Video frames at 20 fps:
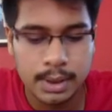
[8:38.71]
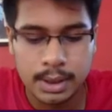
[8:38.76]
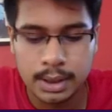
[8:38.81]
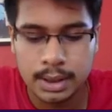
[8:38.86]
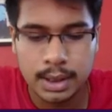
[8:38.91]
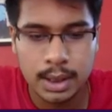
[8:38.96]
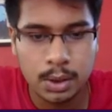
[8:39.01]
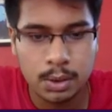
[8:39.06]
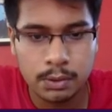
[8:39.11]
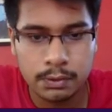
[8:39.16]

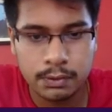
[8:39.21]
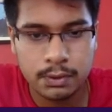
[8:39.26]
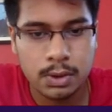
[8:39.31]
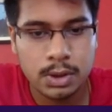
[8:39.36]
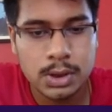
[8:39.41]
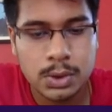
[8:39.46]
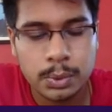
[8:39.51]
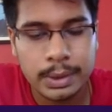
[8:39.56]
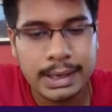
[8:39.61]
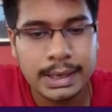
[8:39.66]
Now of
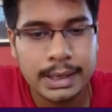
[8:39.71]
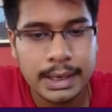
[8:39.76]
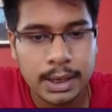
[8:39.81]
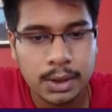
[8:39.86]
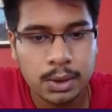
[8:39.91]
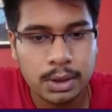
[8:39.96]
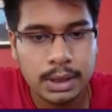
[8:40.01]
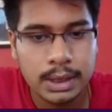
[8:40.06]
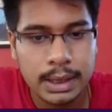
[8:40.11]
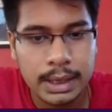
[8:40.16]
course white
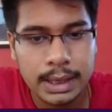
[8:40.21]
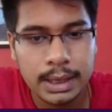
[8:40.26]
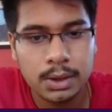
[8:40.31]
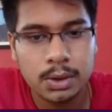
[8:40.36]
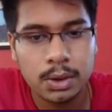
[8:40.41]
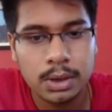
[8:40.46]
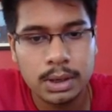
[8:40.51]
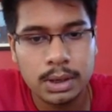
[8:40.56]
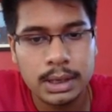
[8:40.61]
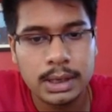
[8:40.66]
cannot take
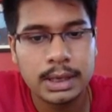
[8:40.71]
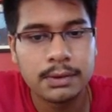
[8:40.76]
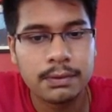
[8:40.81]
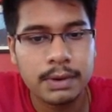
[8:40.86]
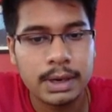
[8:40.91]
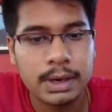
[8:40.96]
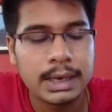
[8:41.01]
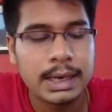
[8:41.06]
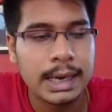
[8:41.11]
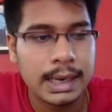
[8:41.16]
on
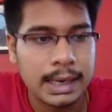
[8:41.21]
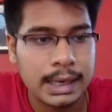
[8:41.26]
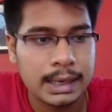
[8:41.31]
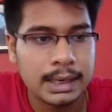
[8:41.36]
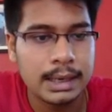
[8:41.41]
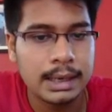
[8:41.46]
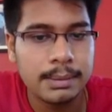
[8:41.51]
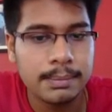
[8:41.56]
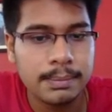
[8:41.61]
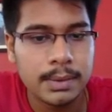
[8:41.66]
d5
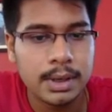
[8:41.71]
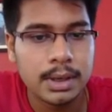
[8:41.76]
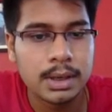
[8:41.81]
directly